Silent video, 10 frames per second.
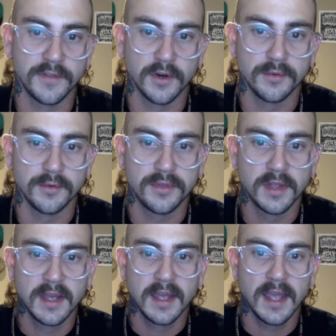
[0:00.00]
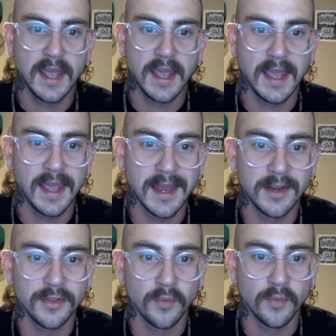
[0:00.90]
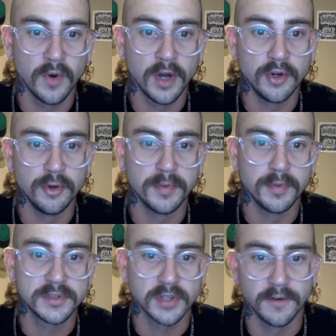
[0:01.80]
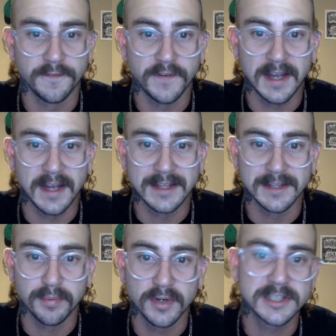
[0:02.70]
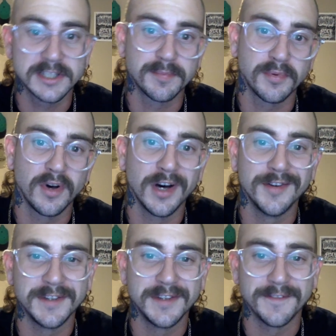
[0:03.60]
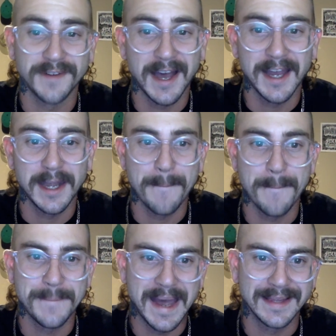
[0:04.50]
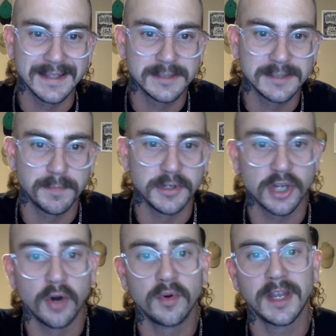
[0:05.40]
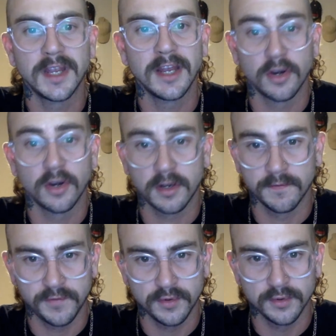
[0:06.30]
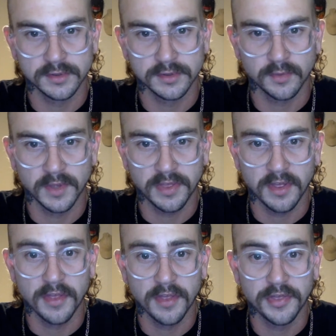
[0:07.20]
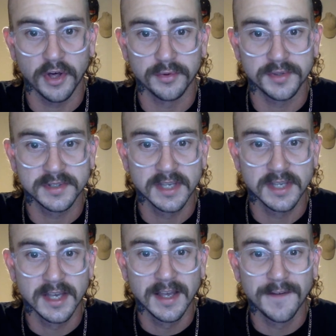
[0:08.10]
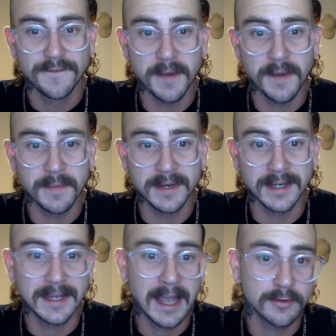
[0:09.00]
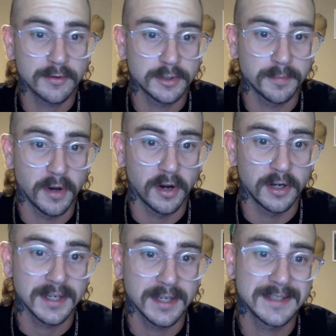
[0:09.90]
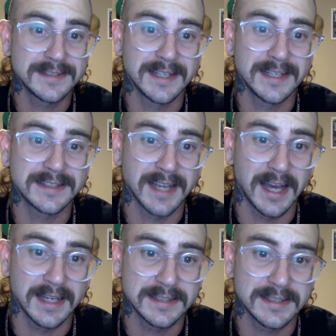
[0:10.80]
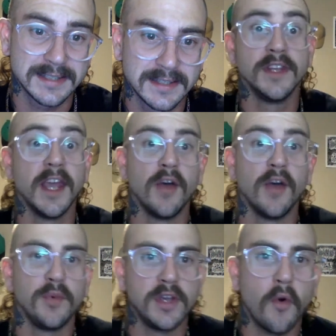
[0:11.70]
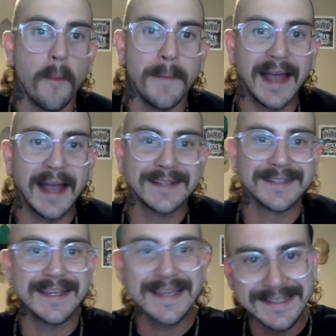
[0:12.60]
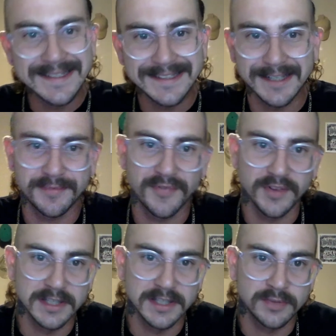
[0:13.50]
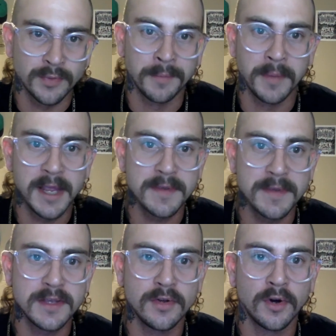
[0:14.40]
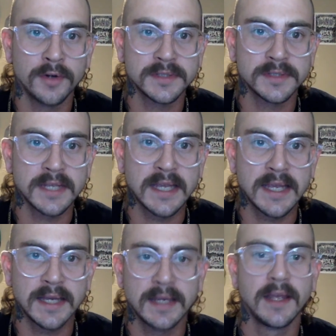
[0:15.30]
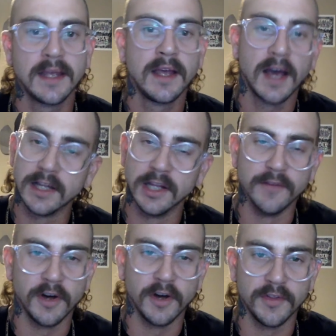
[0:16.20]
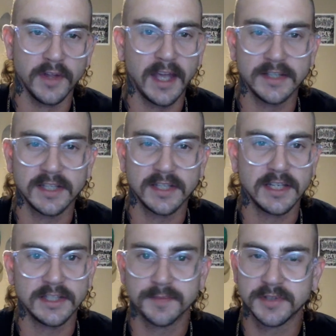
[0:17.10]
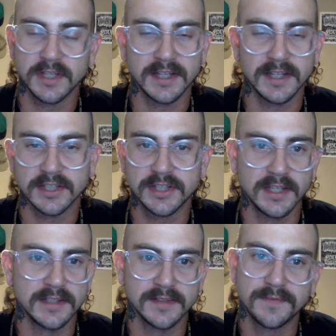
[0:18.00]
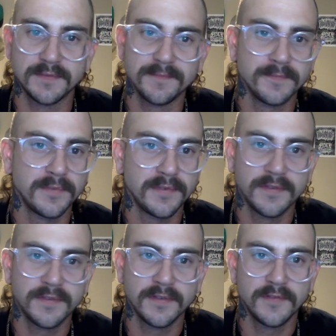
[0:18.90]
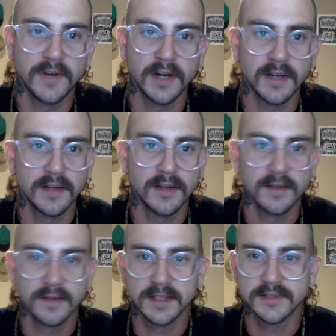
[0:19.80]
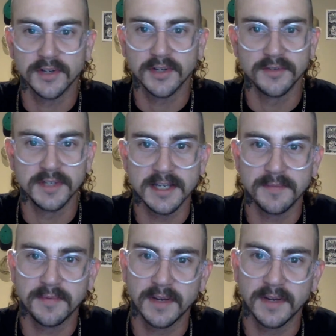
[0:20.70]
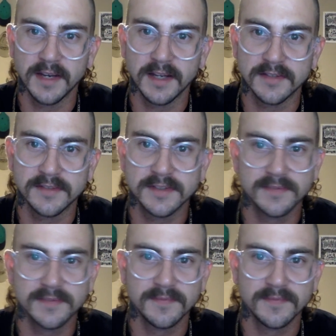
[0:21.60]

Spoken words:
Thoth, and the one who personified the principle of divine balance. But don't get her confused with Thoth's feminine counterpart, Seshat. Yeah, we going back to Egypt for this one, baby, you know what I'm saying? I love all the ancient Egypt shit. That shit is, fuck, it's so deep, and it's